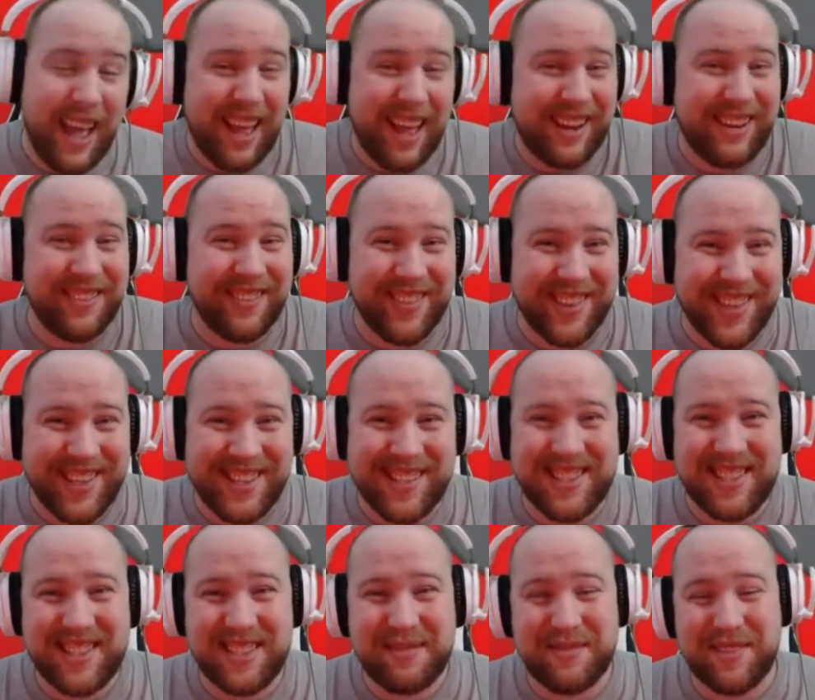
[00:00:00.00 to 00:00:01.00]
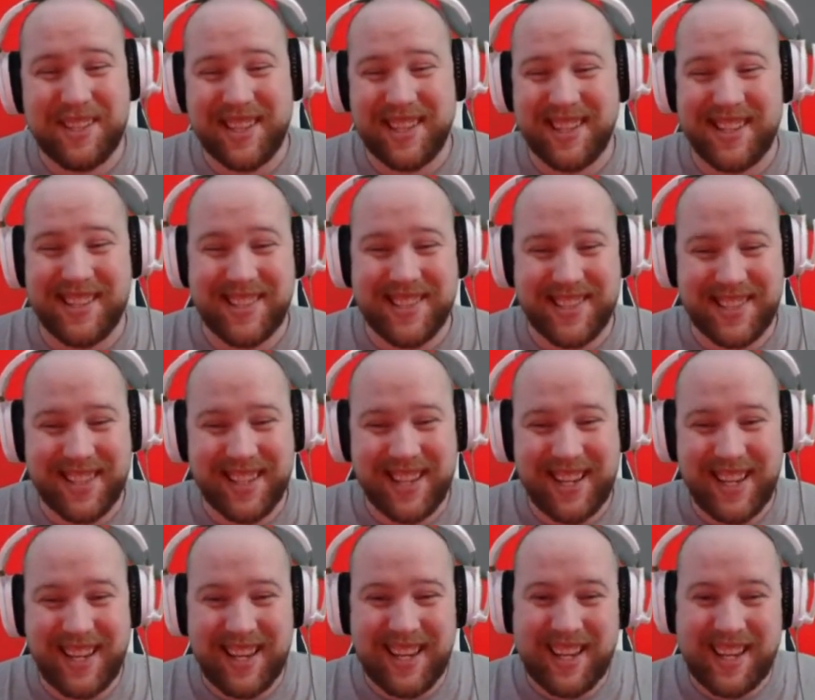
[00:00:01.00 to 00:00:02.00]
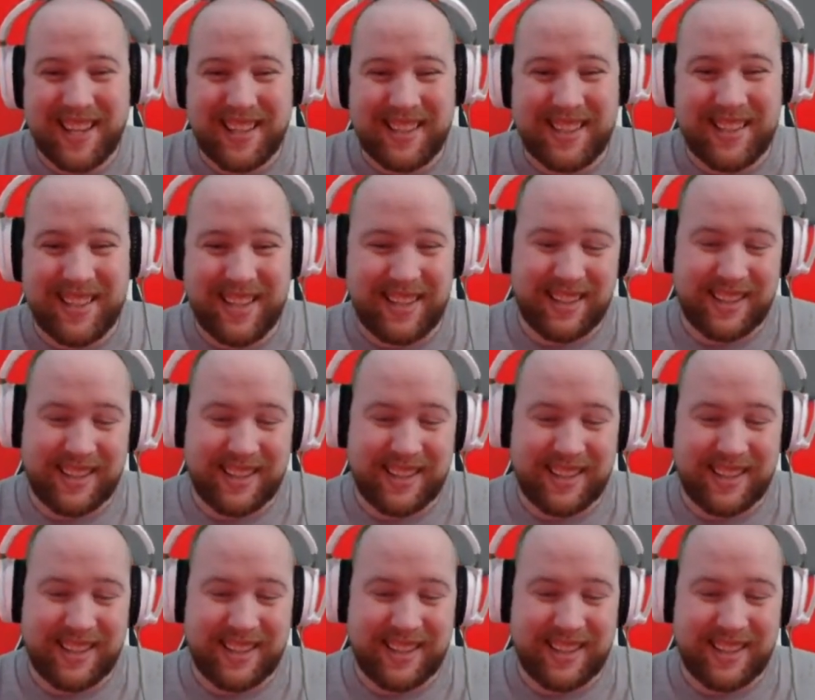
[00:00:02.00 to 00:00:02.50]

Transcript: out of this because it,